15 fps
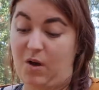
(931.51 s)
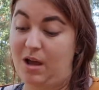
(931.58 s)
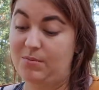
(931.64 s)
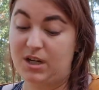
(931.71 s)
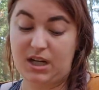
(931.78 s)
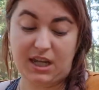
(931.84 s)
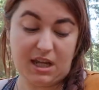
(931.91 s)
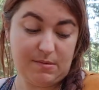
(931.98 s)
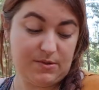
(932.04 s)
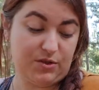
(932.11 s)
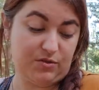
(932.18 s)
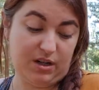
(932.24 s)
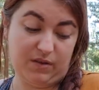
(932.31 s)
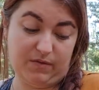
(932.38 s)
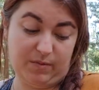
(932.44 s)
I'm going to keep
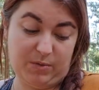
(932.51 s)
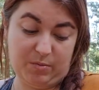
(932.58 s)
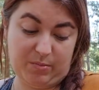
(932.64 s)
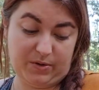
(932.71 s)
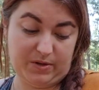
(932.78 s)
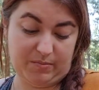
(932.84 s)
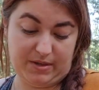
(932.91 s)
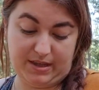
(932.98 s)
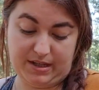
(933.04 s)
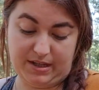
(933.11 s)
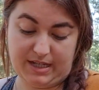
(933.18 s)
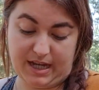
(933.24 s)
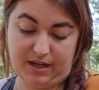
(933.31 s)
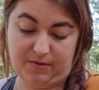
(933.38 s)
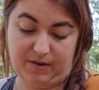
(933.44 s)
drawing from the bottom of the
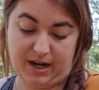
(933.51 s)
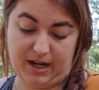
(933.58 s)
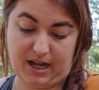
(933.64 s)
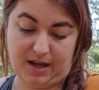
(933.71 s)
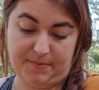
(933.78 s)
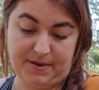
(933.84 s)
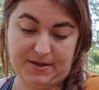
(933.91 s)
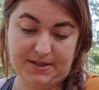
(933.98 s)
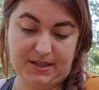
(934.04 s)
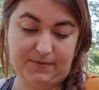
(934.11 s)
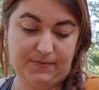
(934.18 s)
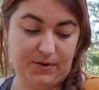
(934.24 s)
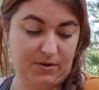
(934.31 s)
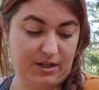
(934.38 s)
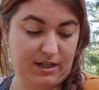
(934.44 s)
deck right now because I
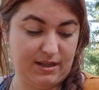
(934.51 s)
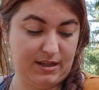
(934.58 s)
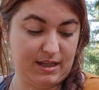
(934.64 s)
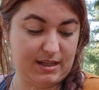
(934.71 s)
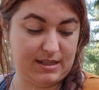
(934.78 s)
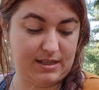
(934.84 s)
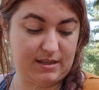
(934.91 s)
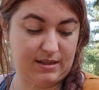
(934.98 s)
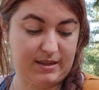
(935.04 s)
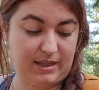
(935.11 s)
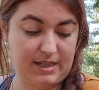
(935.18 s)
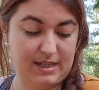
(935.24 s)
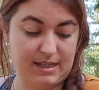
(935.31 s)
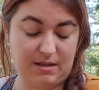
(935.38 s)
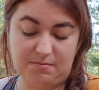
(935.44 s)
feel like this
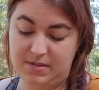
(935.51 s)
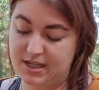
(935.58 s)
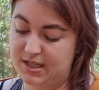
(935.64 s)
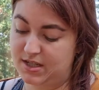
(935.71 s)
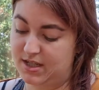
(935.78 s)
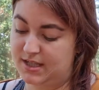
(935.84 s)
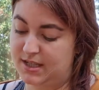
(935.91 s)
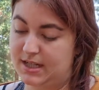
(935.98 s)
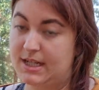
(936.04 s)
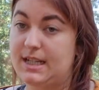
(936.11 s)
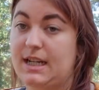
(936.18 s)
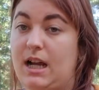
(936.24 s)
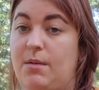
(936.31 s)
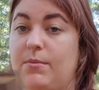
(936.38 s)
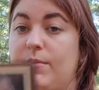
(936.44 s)
is the messages that need to come